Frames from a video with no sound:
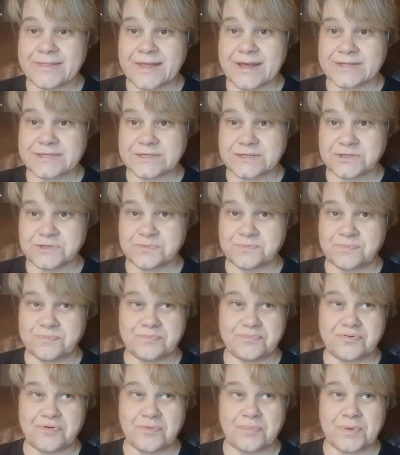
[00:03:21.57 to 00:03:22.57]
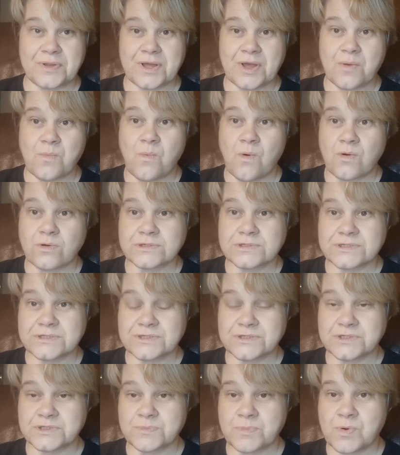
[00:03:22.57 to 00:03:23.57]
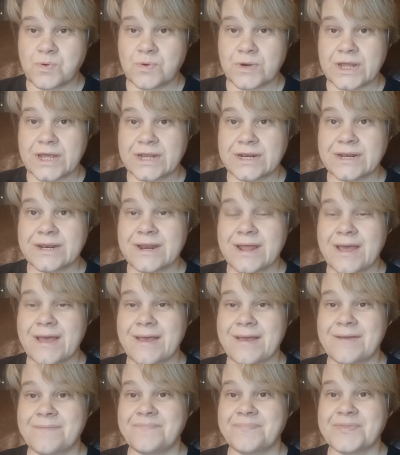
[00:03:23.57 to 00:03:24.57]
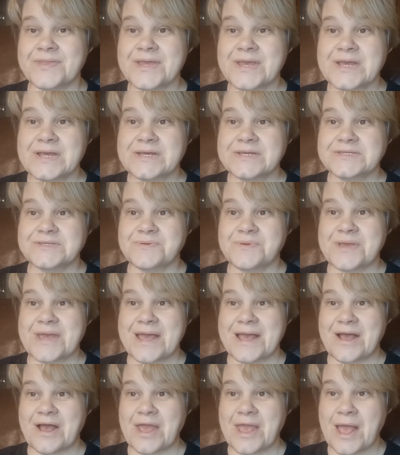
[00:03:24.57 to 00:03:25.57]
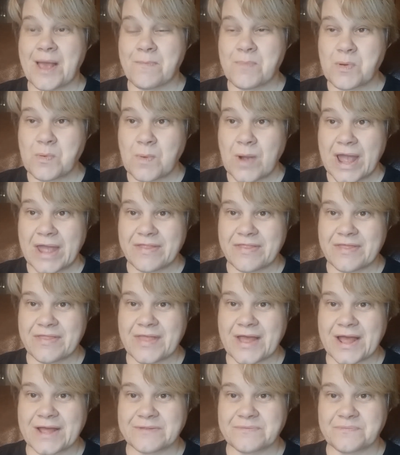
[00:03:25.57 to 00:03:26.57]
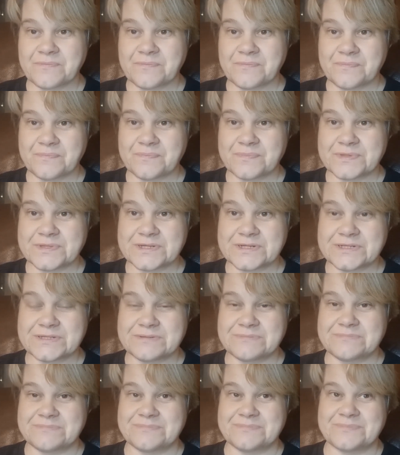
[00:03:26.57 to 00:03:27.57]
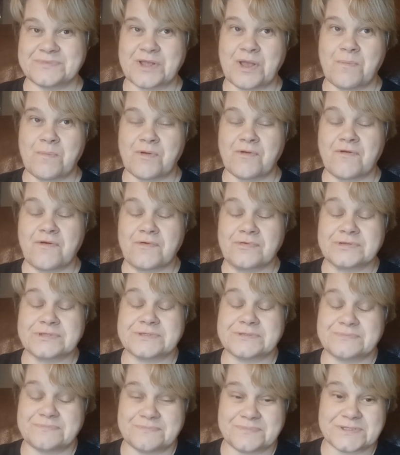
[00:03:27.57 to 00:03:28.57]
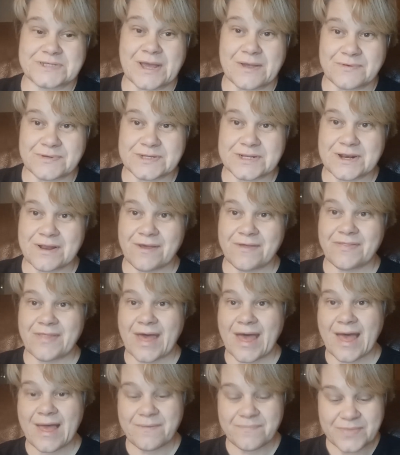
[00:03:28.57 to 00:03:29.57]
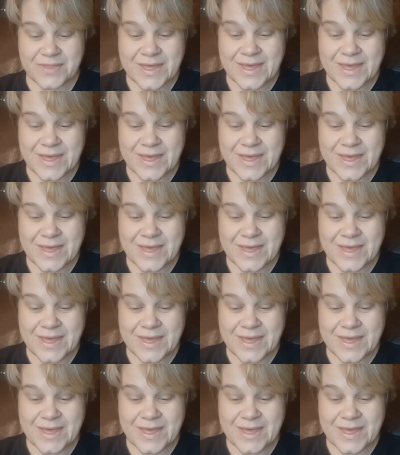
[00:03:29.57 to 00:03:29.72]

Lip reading: That's because probably I was this morning. So yeah, I am aware that that did come across sounding like that.